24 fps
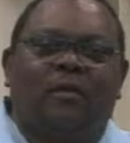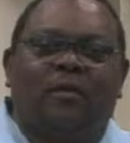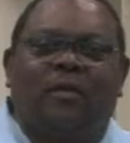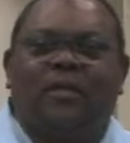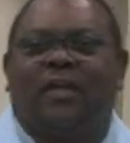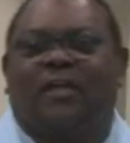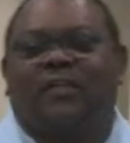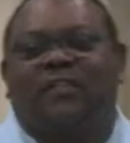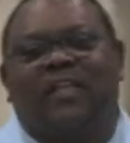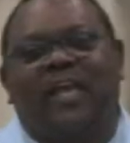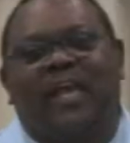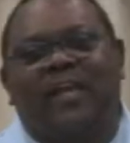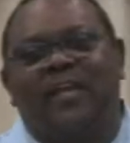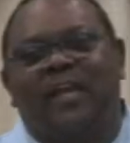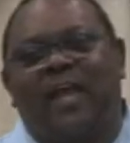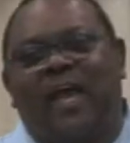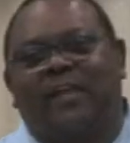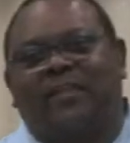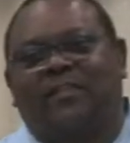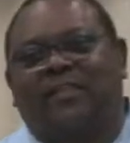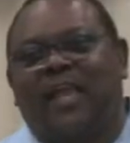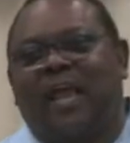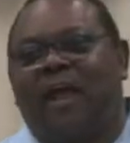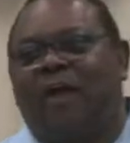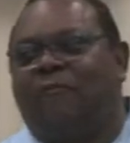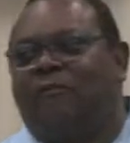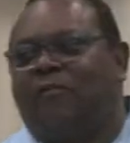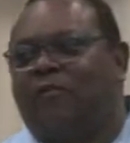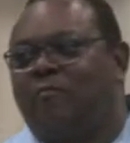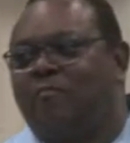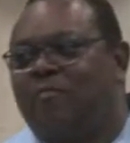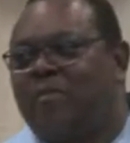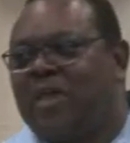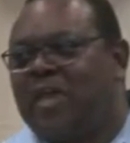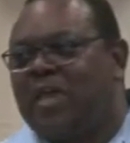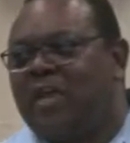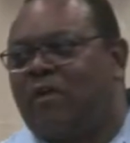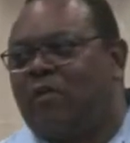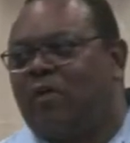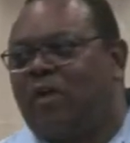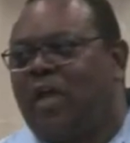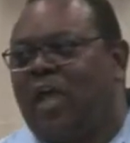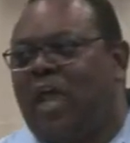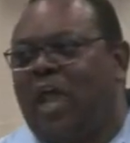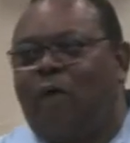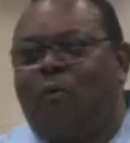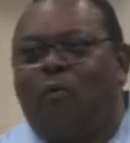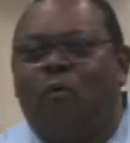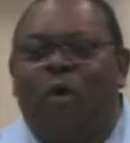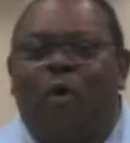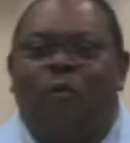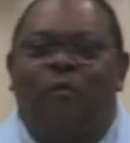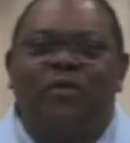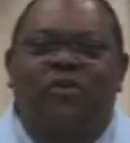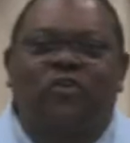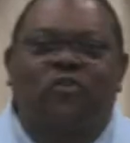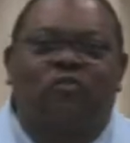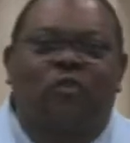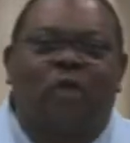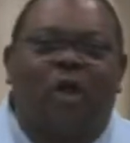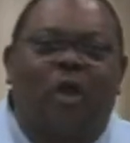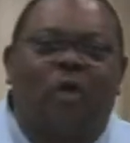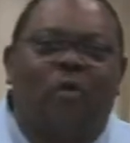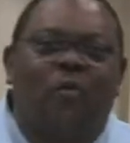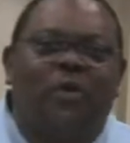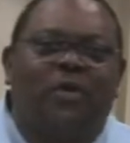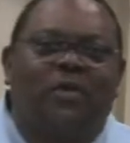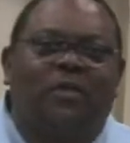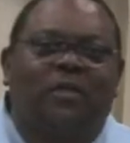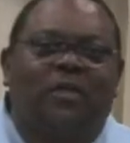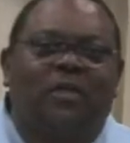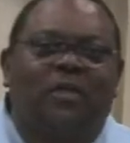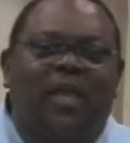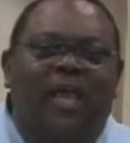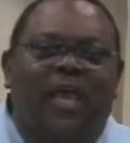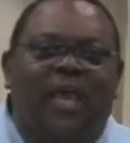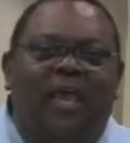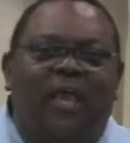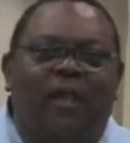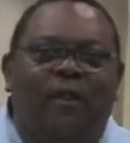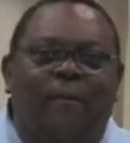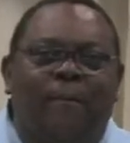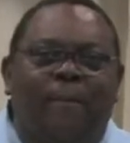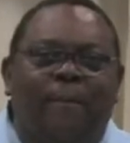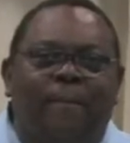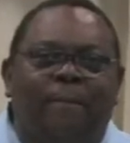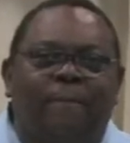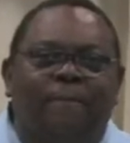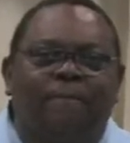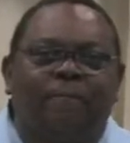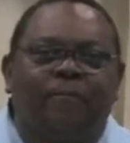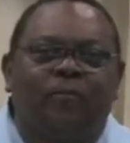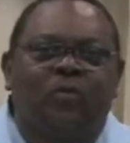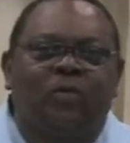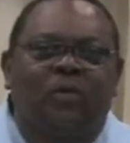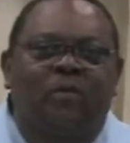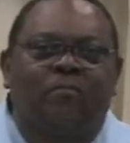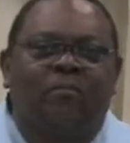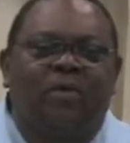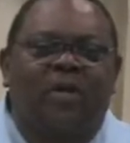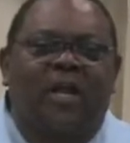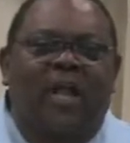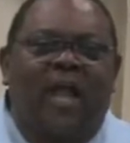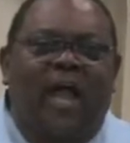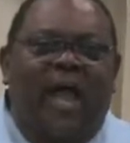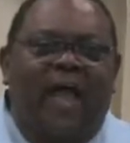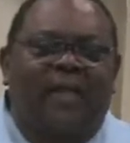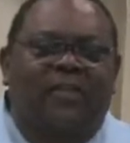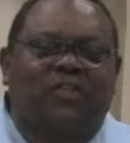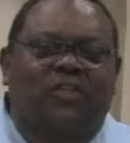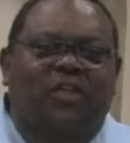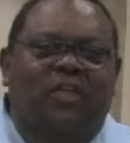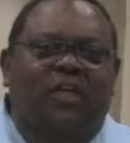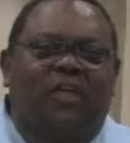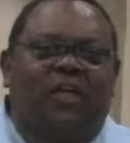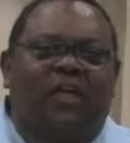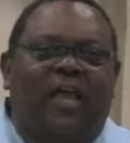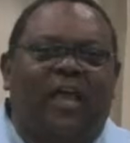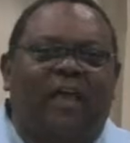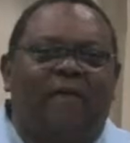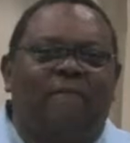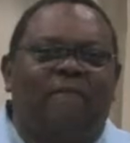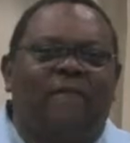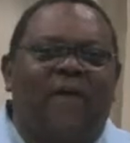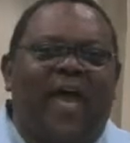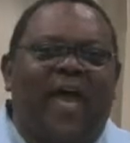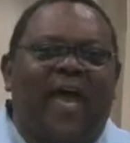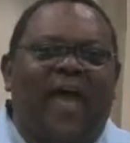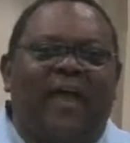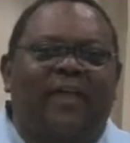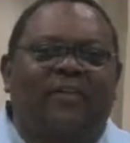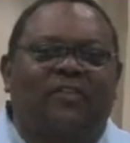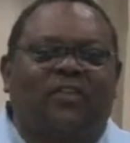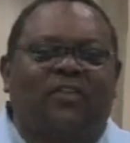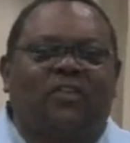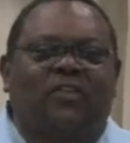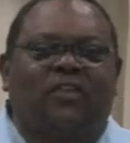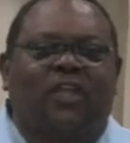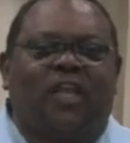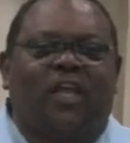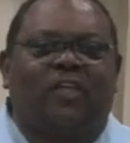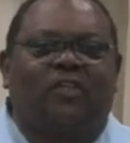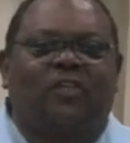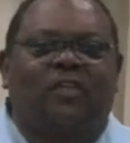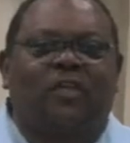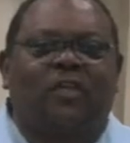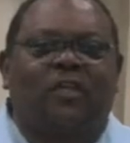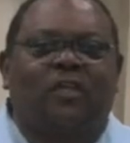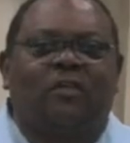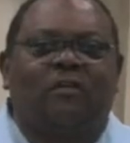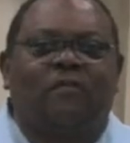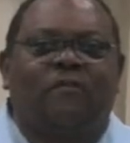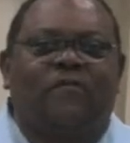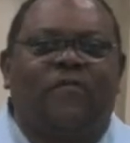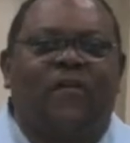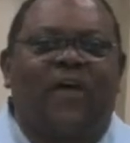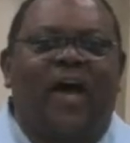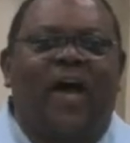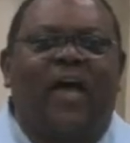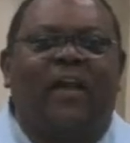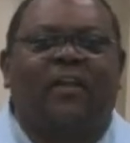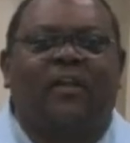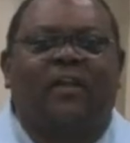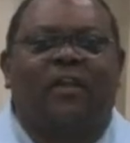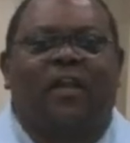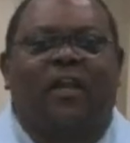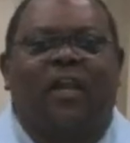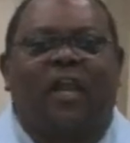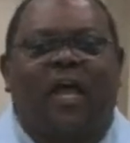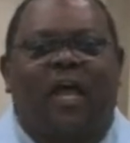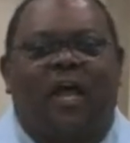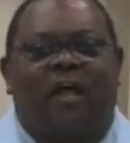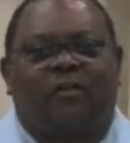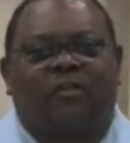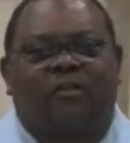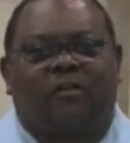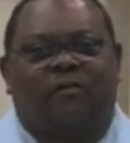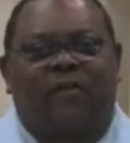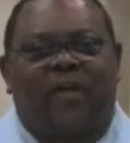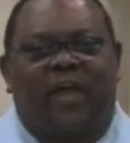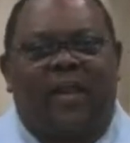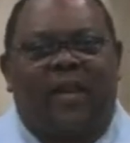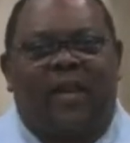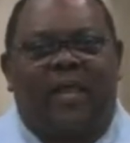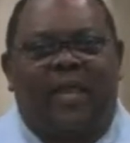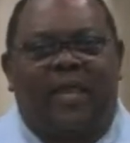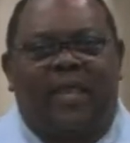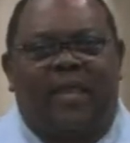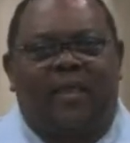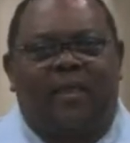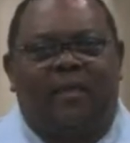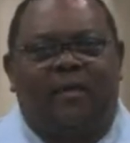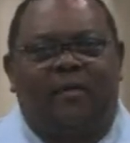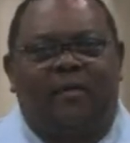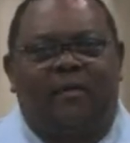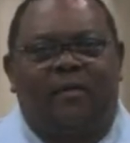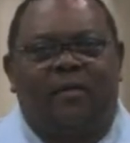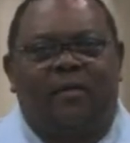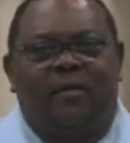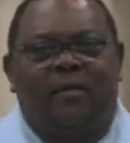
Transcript: does that not sound familiar and what we struggle with today? But God still advises us to follow the laws of our land,